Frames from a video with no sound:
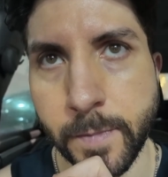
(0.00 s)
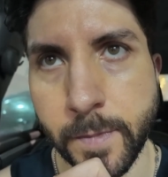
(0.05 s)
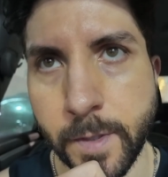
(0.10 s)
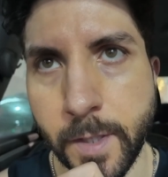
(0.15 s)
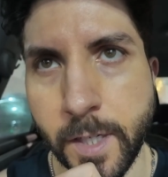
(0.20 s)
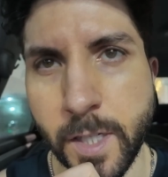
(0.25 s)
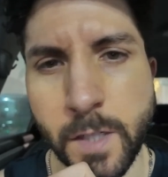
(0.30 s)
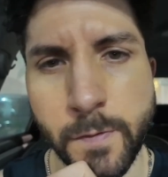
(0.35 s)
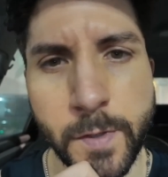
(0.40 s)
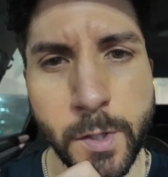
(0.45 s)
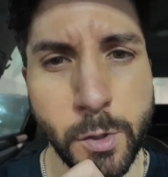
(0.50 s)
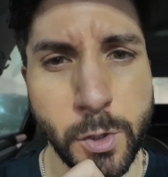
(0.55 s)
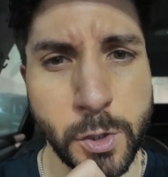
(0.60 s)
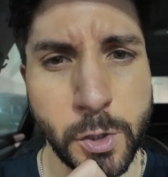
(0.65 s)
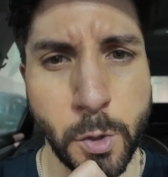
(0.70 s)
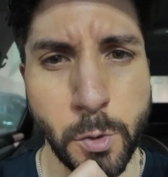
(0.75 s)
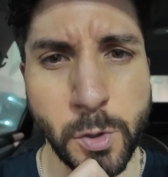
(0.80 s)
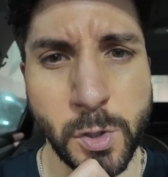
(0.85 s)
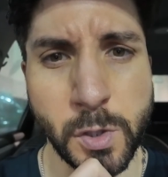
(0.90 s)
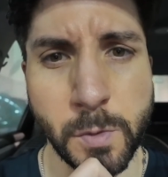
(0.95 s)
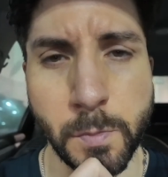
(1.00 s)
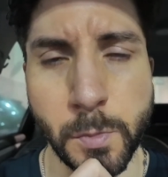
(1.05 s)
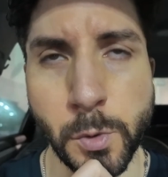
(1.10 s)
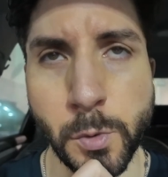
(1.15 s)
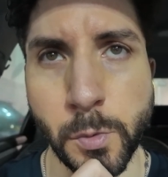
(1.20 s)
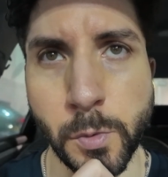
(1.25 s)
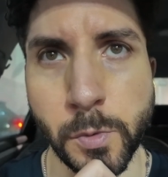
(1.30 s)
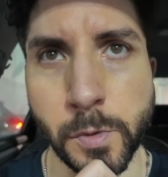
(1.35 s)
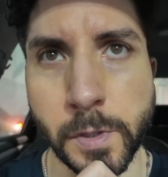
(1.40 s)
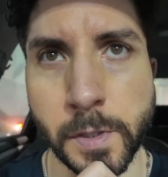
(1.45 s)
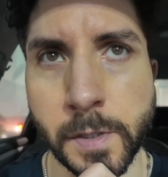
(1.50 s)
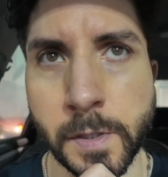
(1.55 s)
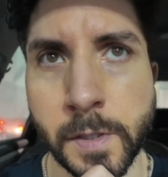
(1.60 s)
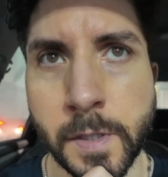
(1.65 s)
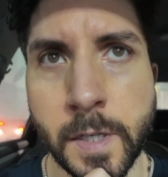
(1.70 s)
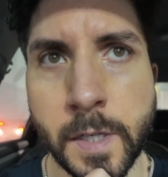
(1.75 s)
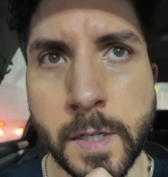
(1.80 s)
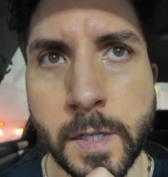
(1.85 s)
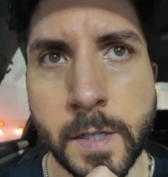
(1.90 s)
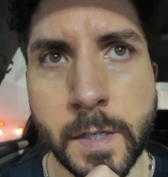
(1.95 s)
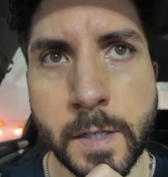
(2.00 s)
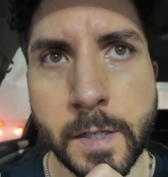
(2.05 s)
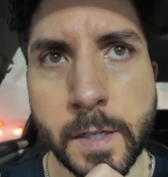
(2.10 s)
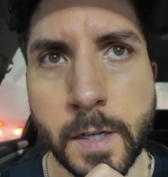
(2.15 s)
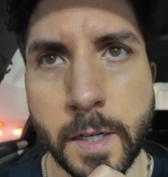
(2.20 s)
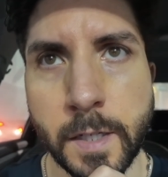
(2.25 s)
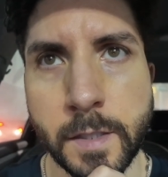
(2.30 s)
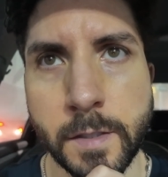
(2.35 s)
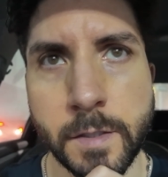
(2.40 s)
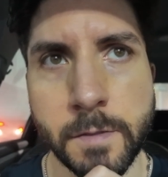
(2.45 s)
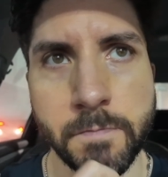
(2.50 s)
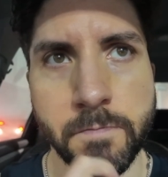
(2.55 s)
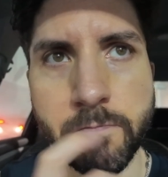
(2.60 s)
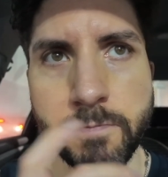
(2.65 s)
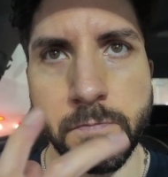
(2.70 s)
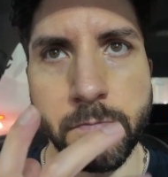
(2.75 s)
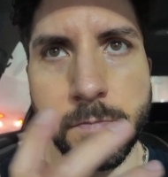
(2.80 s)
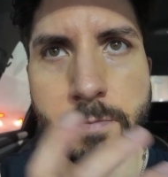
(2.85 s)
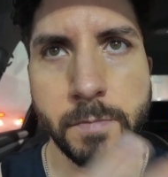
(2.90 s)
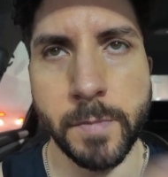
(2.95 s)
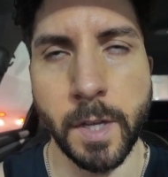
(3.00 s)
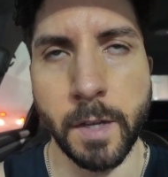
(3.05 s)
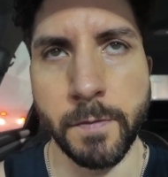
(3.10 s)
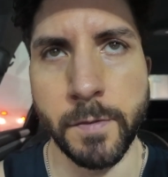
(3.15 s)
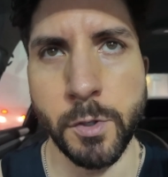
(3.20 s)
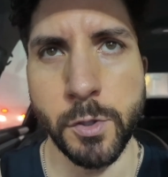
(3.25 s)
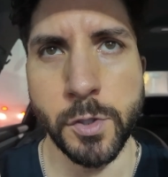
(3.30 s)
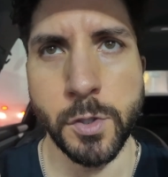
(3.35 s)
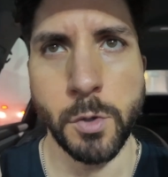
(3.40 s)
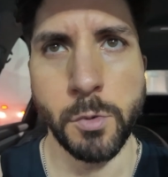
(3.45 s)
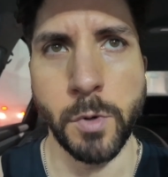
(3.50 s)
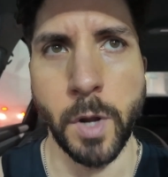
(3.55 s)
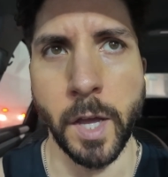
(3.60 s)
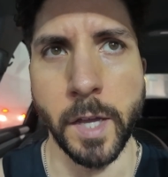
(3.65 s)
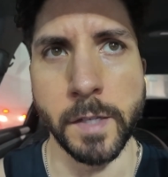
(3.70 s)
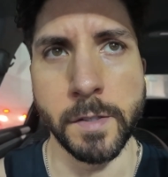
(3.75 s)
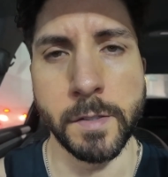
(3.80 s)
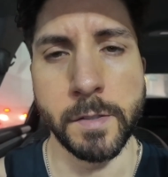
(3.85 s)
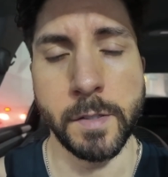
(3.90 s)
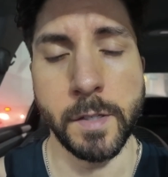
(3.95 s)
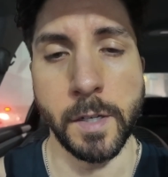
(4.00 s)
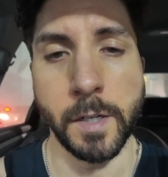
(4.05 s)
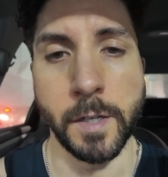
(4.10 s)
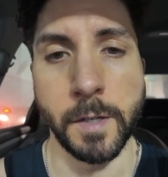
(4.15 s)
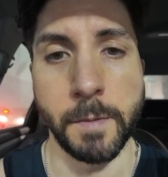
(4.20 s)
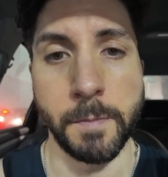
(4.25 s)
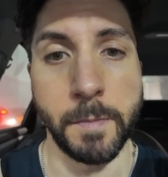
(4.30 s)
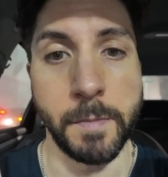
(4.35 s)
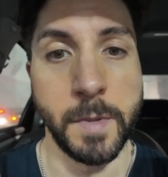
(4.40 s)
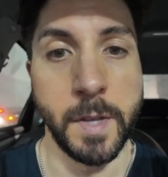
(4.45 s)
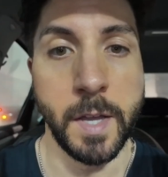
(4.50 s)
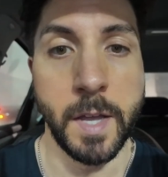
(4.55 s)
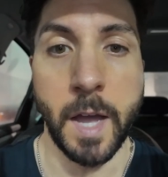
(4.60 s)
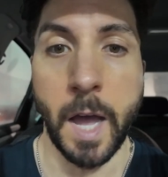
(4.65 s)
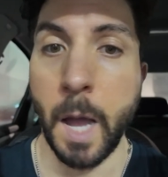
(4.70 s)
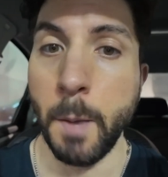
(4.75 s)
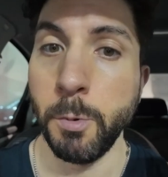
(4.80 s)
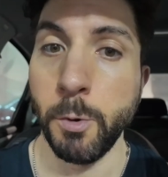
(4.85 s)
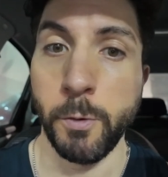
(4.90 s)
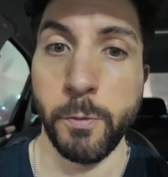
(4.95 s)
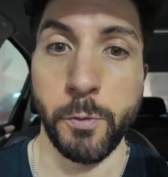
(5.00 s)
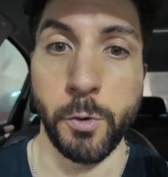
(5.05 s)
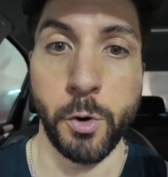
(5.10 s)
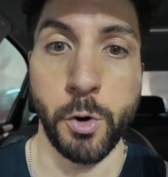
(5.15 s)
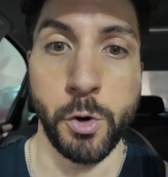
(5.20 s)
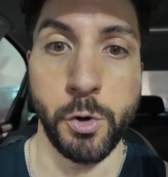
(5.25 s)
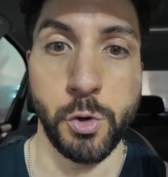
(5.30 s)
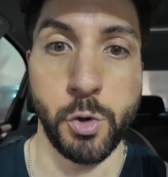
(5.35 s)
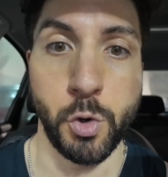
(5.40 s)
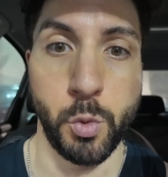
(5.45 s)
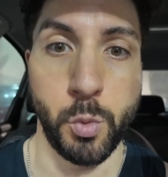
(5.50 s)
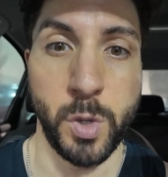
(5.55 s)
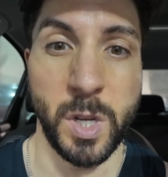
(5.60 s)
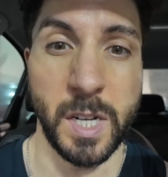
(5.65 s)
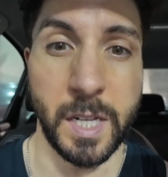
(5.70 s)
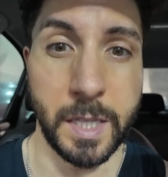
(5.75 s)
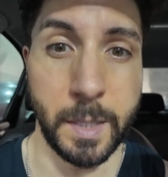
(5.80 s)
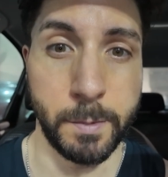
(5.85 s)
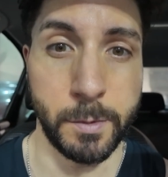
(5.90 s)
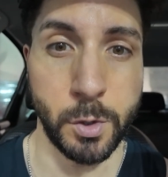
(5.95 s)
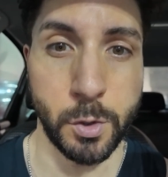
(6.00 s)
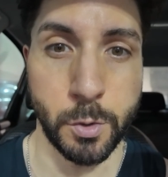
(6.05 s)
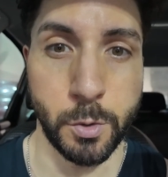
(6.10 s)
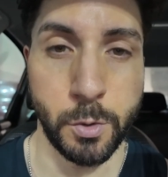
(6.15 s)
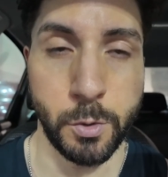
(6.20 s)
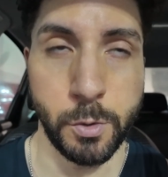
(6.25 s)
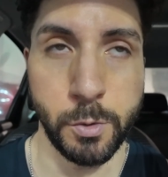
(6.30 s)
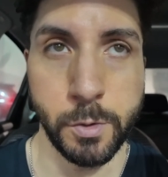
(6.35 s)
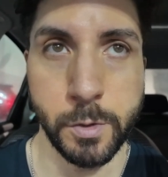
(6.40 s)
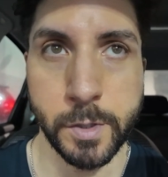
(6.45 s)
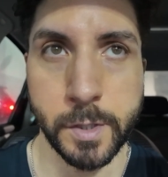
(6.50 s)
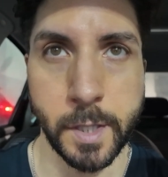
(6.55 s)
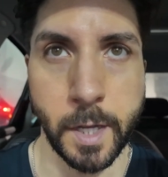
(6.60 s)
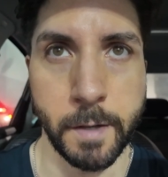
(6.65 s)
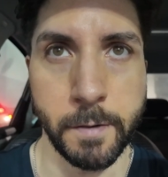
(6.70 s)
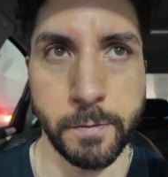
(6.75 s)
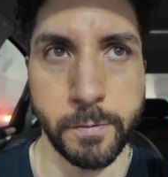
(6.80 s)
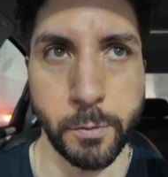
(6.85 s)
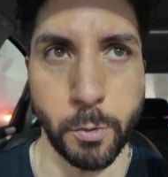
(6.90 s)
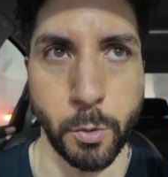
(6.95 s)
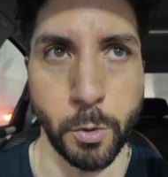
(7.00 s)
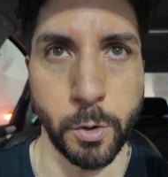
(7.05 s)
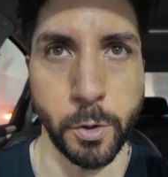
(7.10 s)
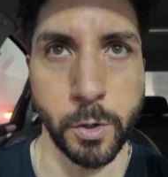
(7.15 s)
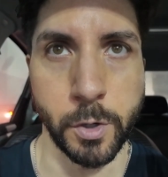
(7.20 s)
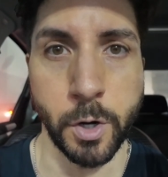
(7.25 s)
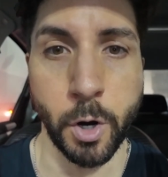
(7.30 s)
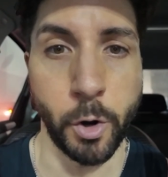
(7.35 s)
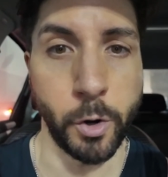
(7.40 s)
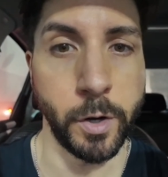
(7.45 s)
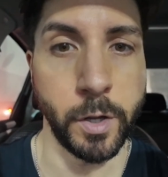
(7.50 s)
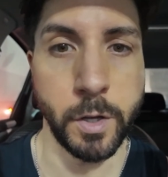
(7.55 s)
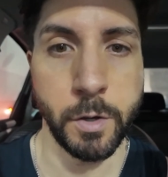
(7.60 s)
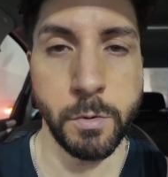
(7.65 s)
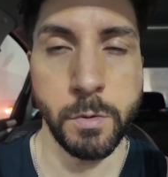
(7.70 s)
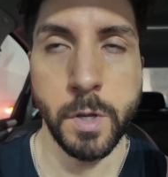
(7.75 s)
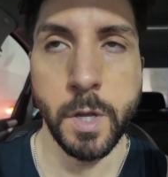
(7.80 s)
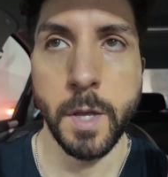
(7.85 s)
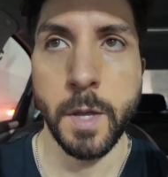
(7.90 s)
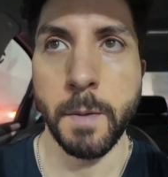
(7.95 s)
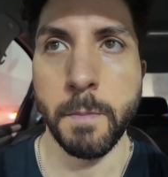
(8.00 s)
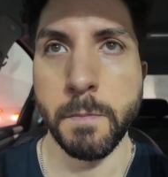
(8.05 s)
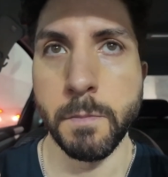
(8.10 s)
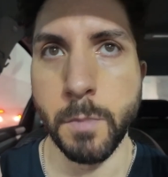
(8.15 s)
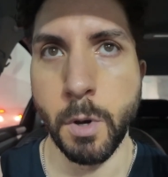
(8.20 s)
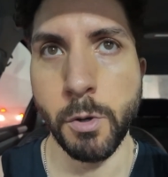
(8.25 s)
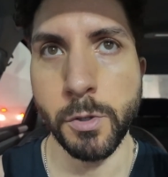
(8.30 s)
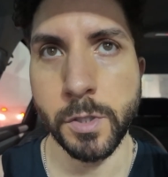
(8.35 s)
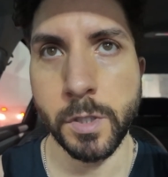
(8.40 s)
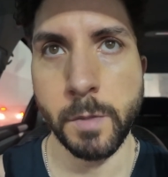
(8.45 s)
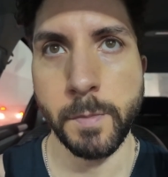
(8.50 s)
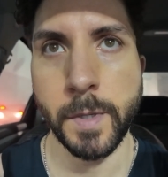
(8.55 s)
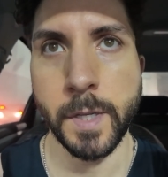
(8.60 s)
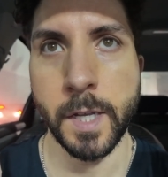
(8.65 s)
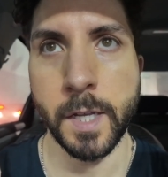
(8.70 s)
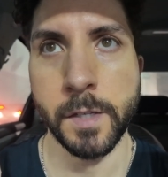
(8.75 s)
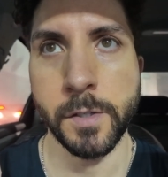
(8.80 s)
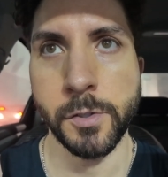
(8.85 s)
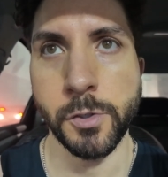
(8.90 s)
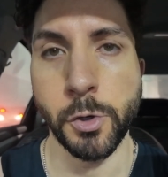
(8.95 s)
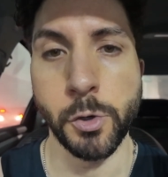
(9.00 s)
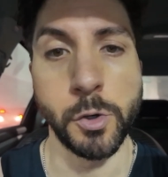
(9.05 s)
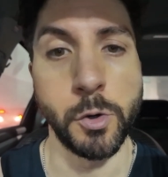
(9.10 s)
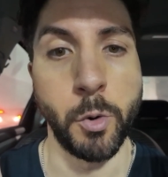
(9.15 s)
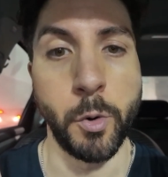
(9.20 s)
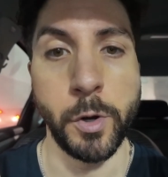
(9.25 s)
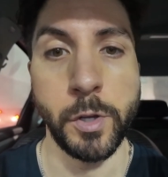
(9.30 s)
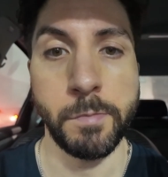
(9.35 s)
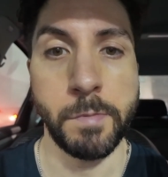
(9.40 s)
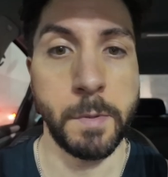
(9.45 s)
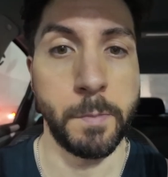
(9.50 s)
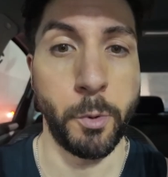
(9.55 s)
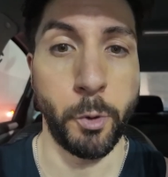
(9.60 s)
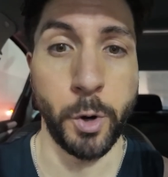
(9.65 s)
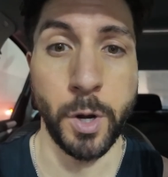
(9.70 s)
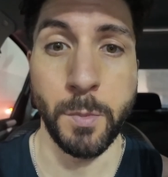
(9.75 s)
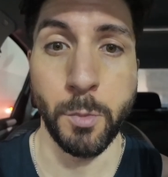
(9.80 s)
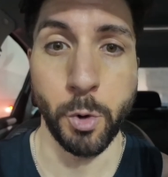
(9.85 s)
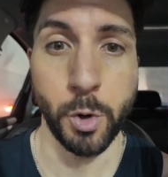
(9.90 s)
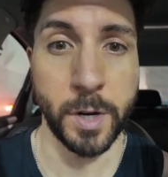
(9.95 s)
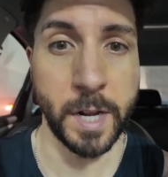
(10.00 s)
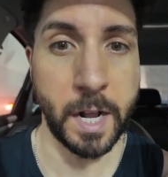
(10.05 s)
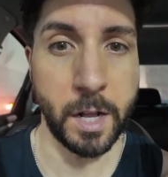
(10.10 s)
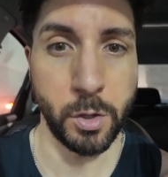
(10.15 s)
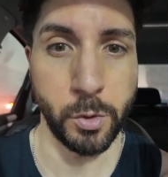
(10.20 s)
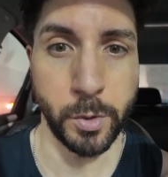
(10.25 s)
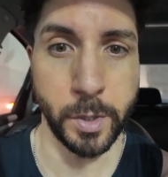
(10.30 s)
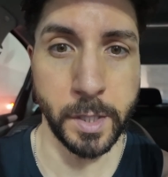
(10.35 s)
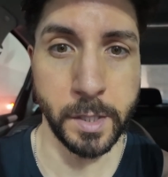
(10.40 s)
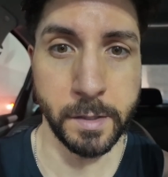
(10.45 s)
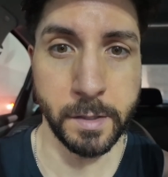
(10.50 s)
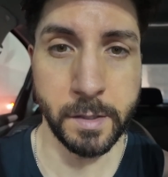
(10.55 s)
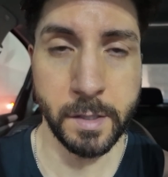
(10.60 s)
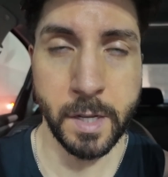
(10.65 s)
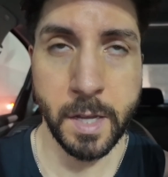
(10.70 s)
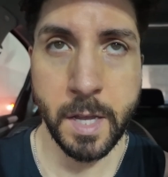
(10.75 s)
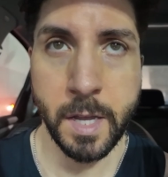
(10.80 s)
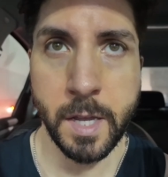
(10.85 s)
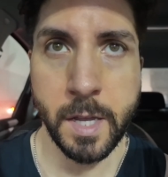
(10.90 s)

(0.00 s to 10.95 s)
They just feel so smooth, and it feels so nice. I prefer doing elliptical stuff for cardio, mostly because you're going to be burning more calories